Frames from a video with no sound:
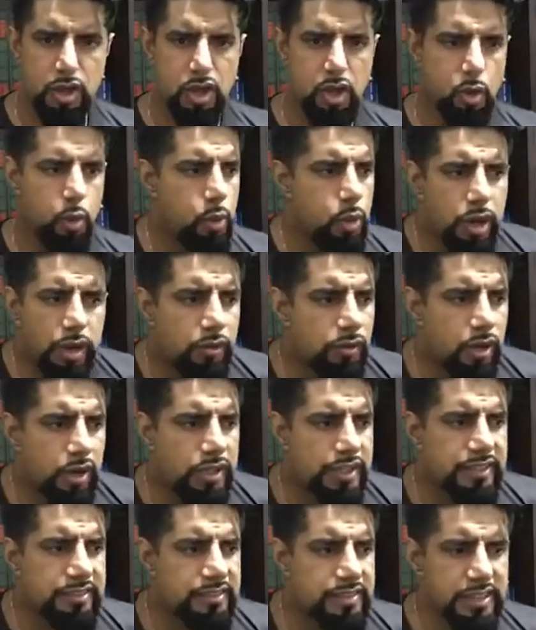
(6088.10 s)
Where are
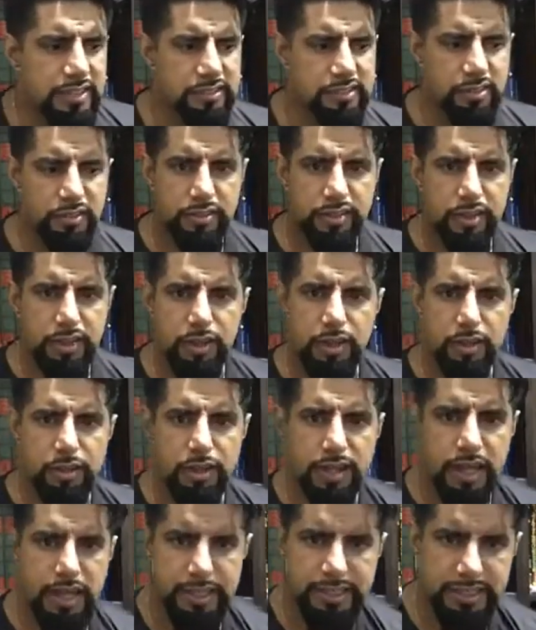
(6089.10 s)
his things on, on
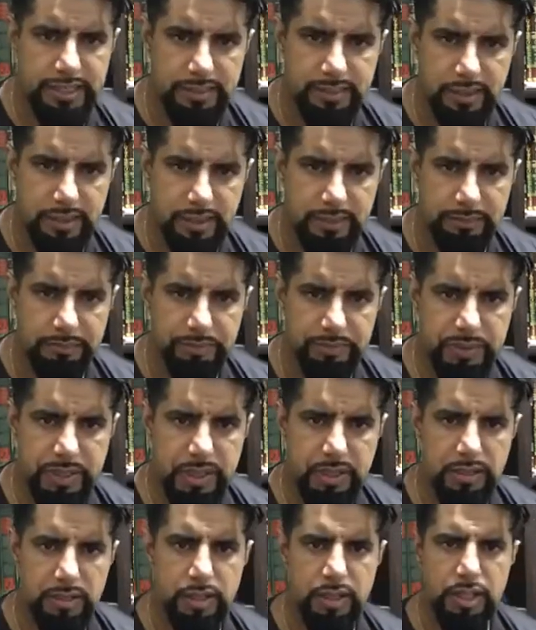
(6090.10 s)
Aqidah?
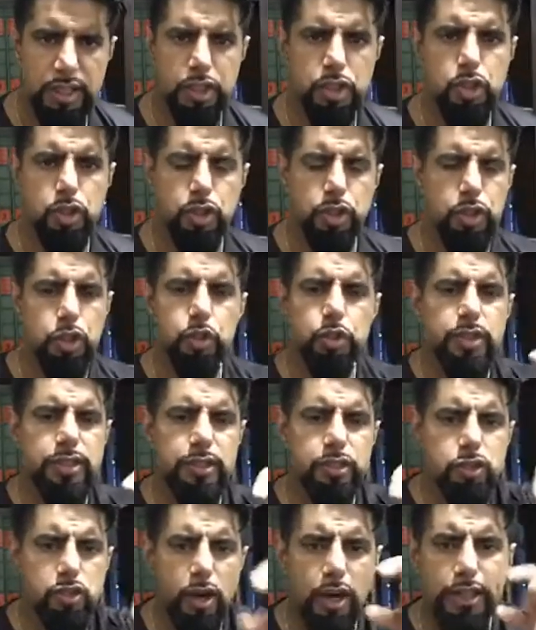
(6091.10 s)
You, you can
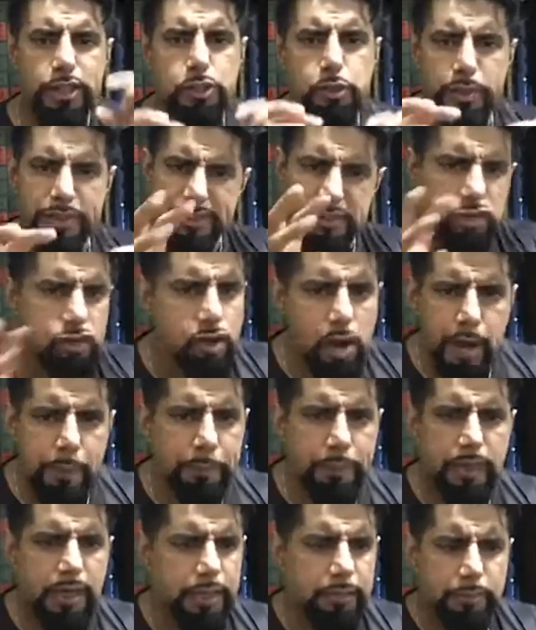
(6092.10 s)
try to
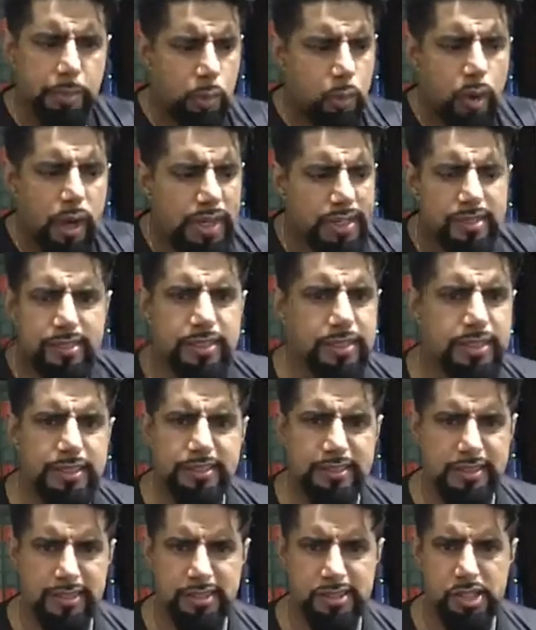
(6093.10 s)
extrapolate, but why didn't he
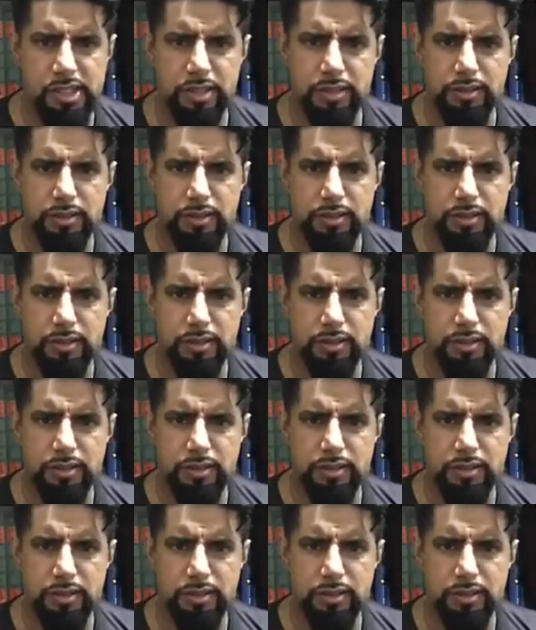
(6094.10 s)
teach it?